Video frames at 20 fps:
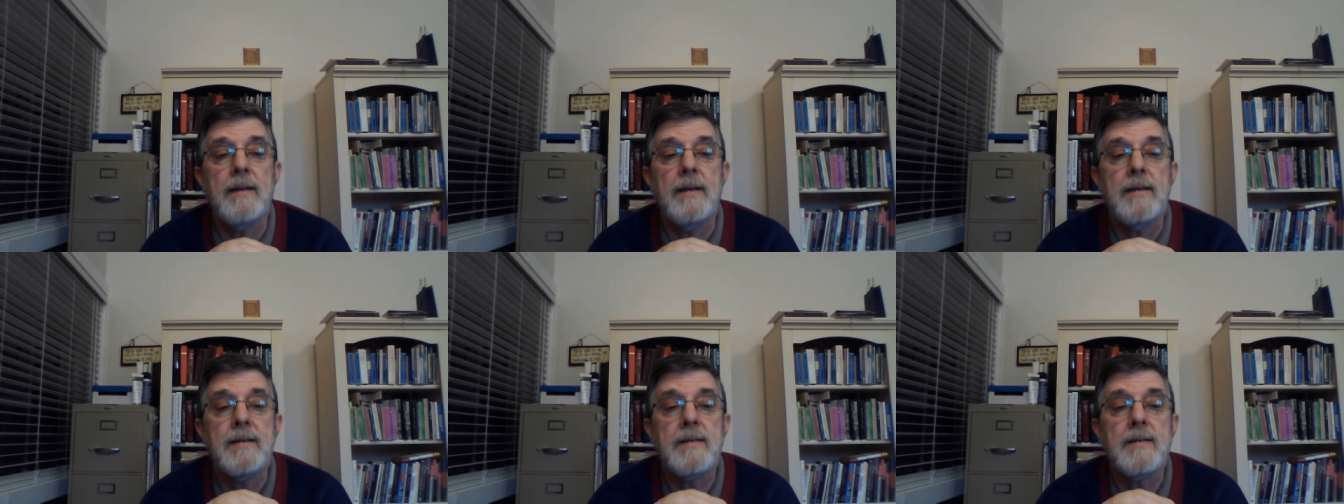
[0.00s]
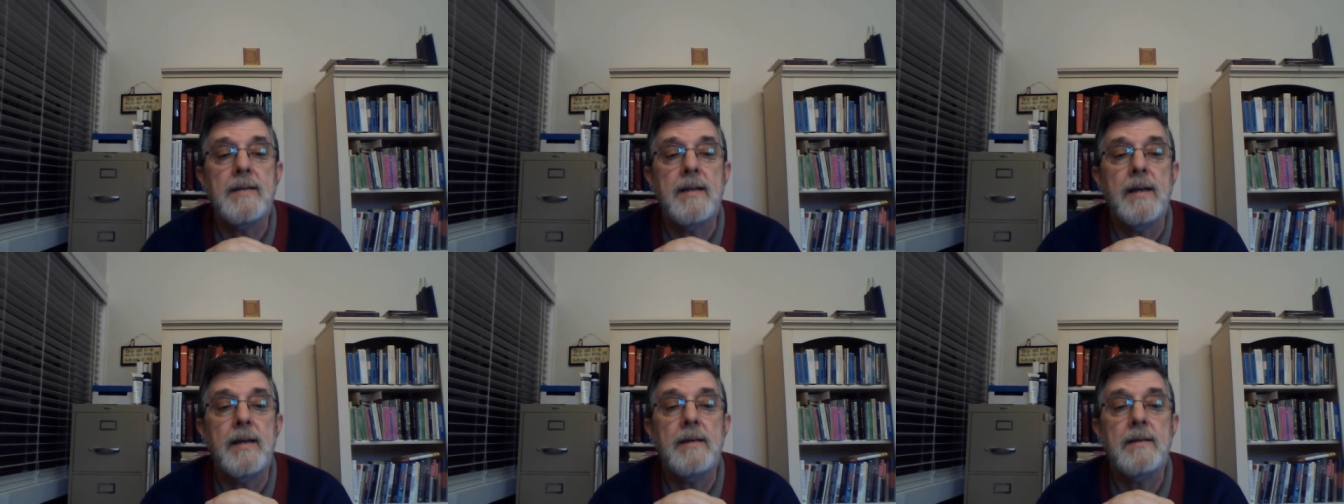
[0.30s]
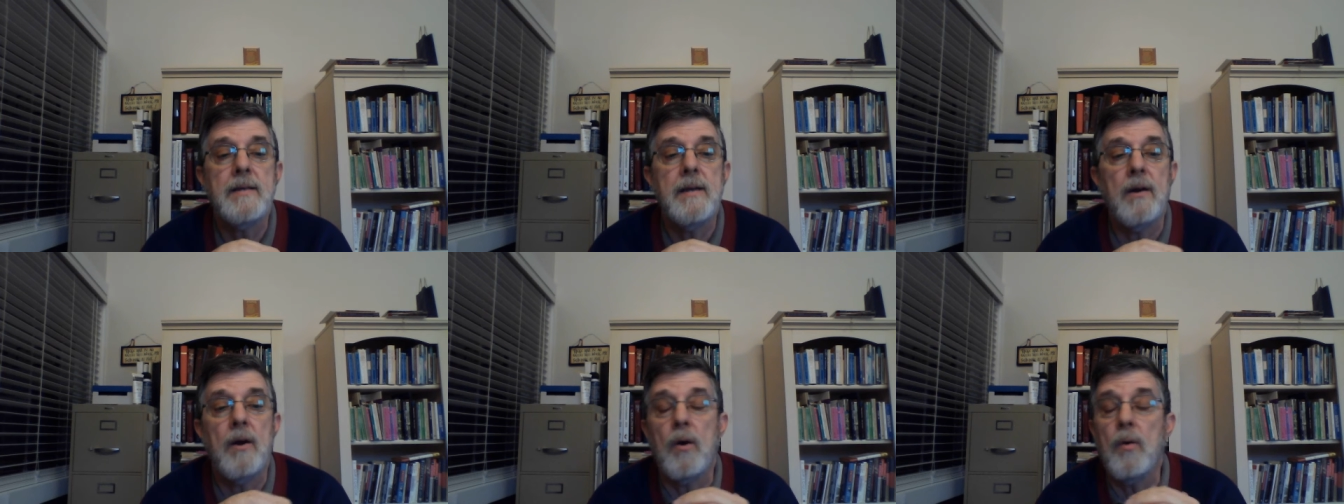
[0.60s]
these
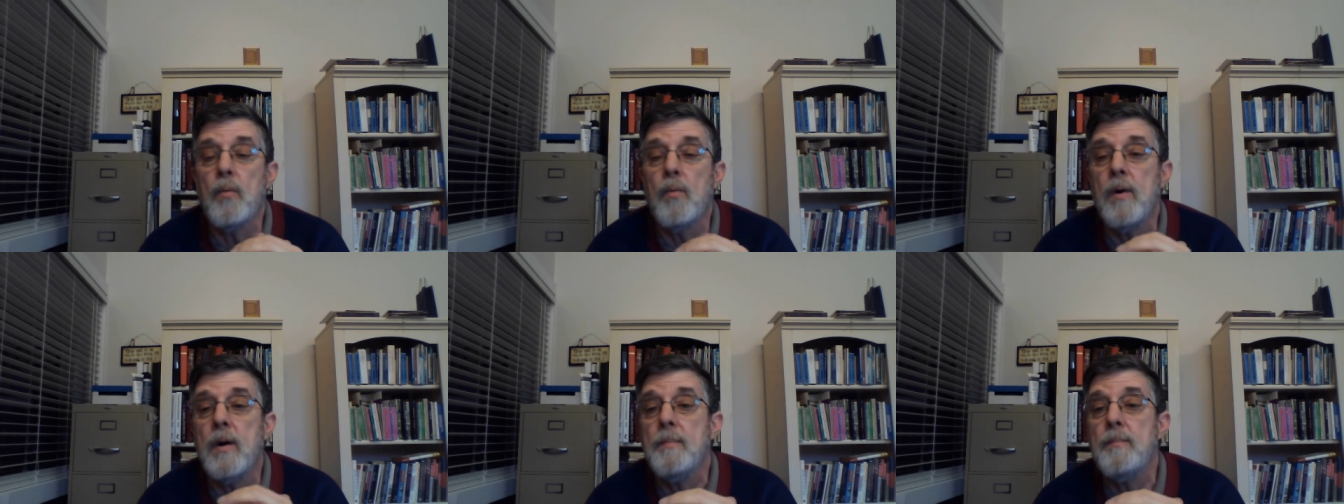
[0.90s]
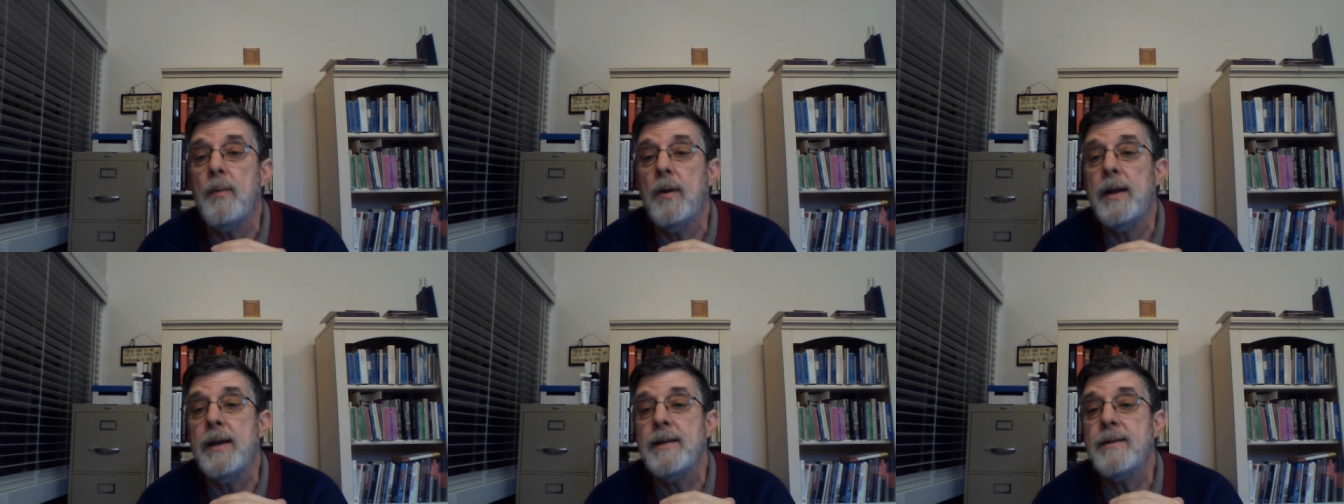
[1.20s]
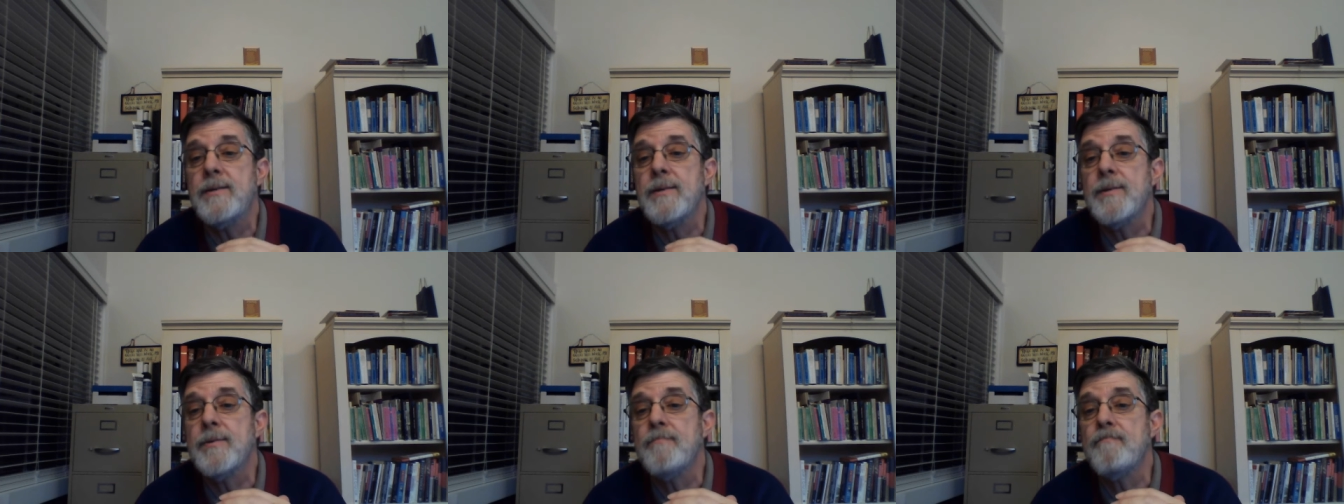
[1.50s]
things in our
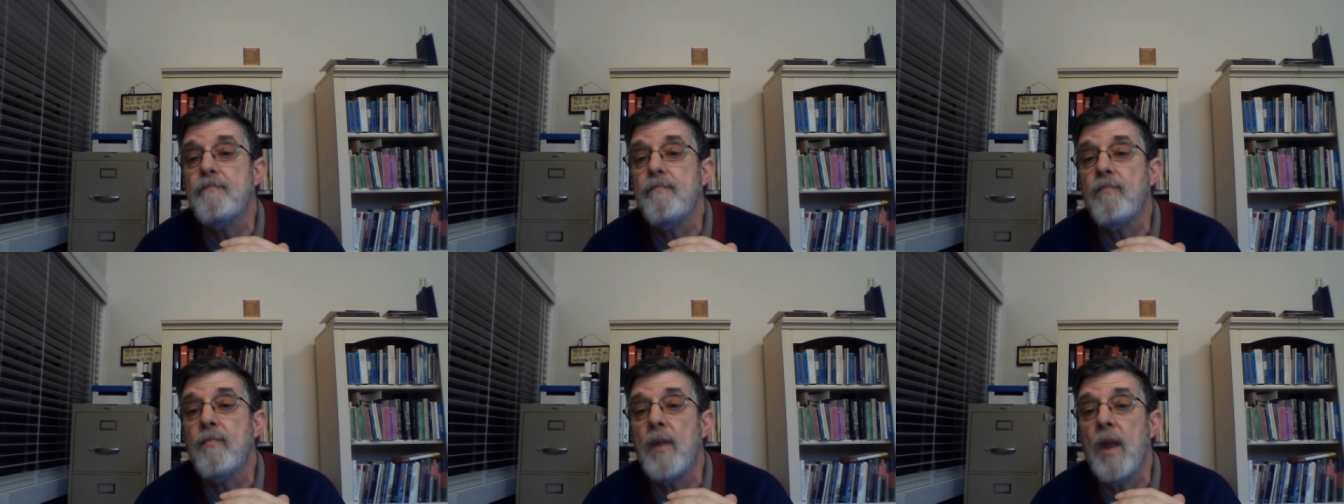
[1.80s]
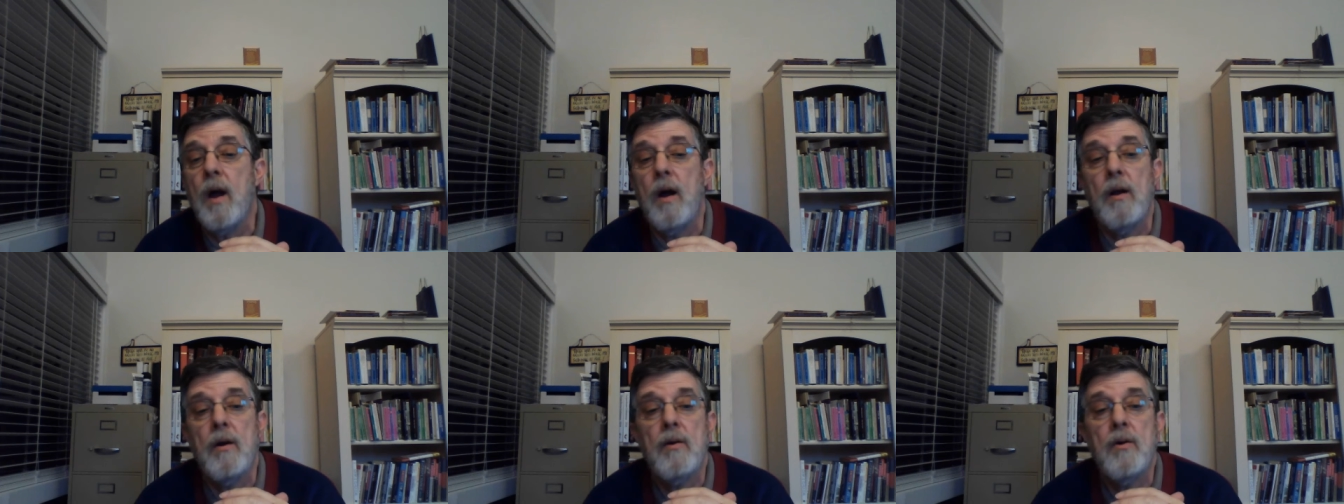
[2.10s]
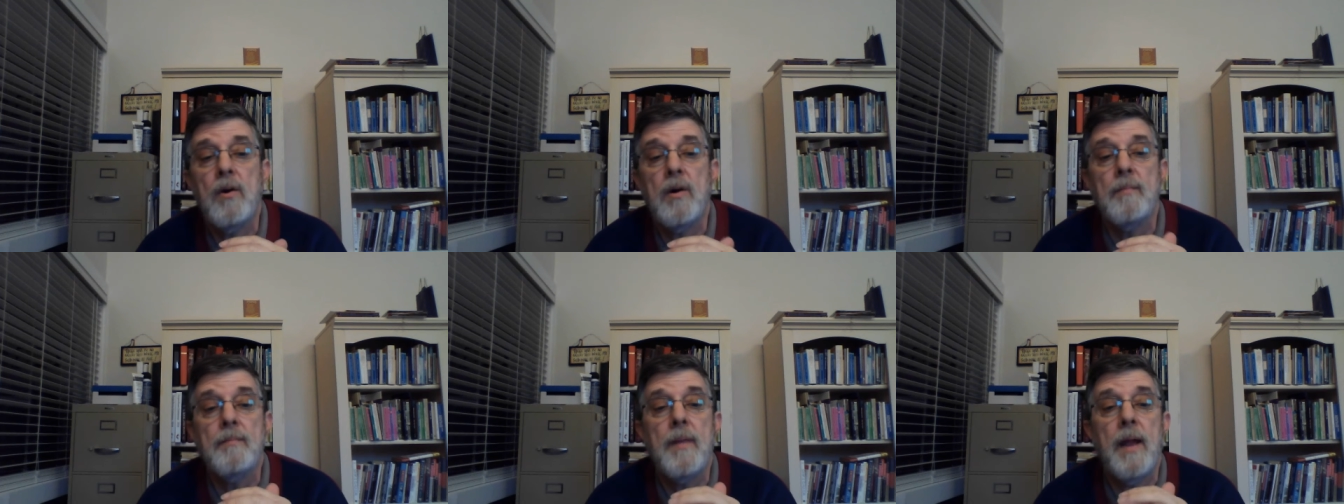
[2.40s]
workplace, our
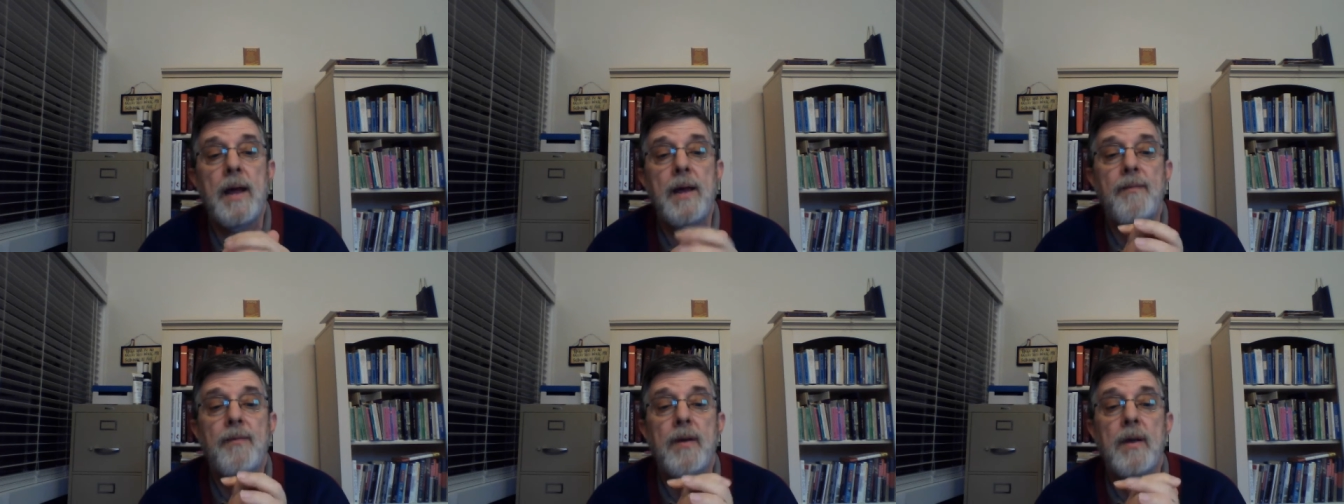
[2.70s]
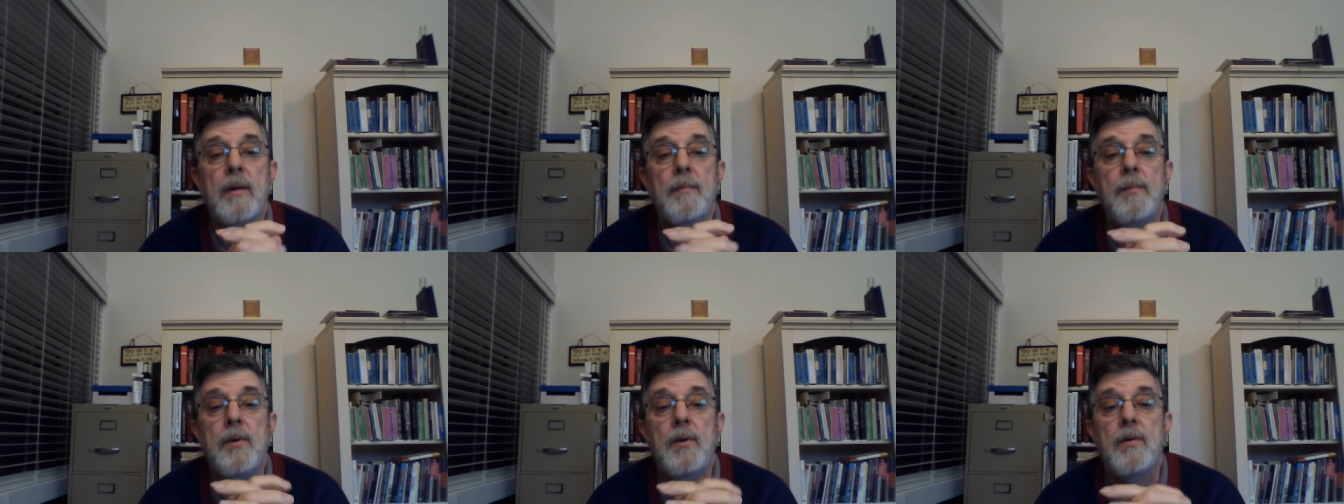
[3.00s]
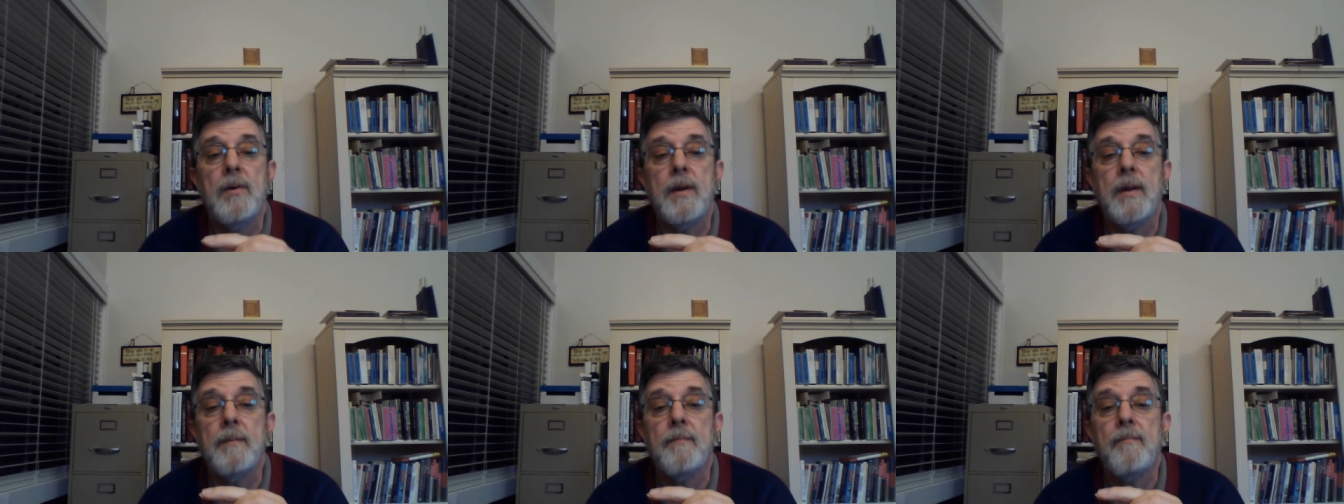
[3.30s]
home life, and
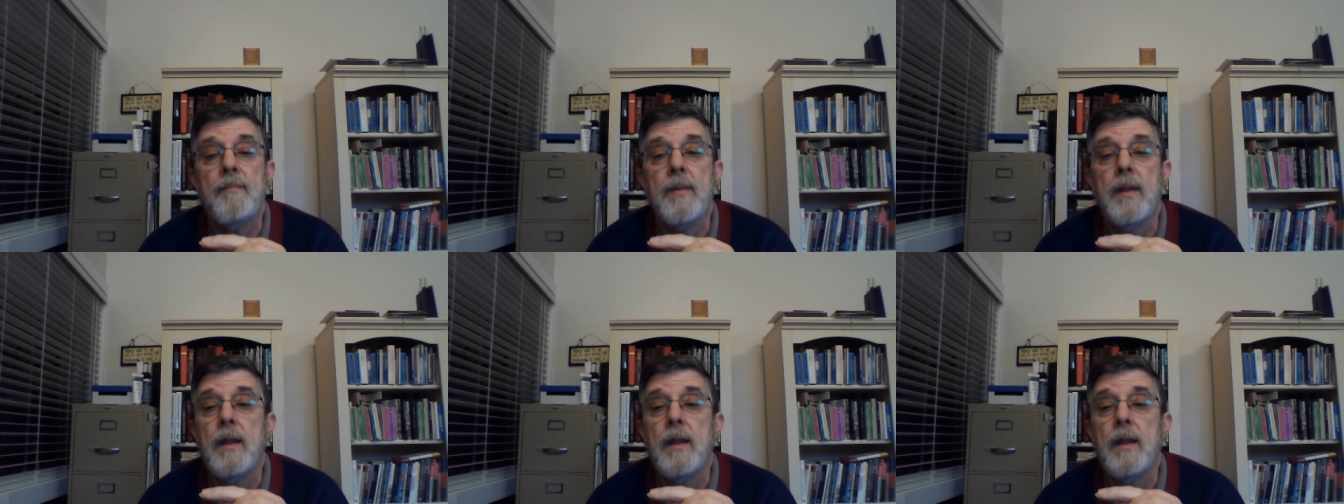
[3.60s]
community.